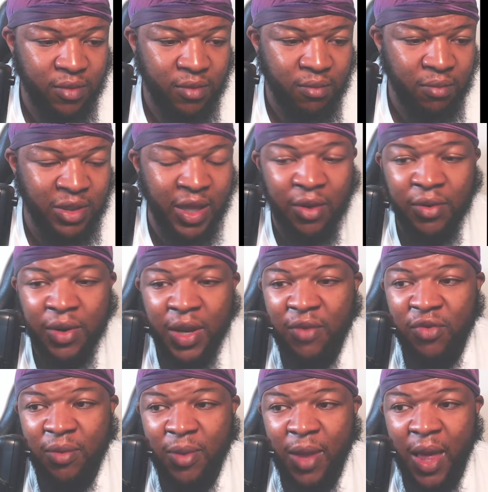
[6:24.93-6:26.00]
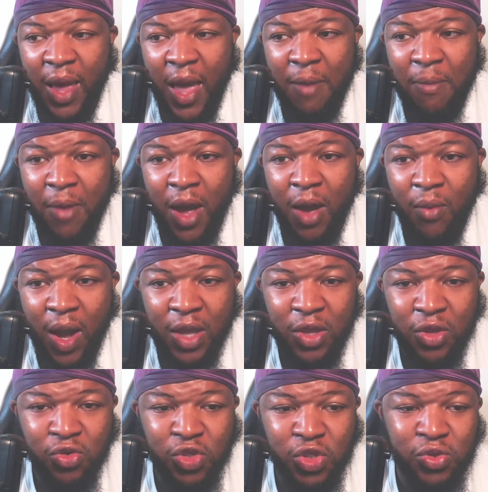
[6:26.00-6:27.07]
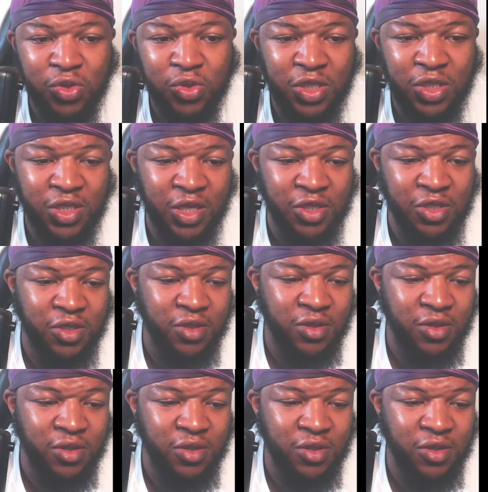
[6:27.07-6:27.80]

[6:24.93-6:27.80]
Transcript: But they'll never be like, hey, Ma, why you choose this ninja?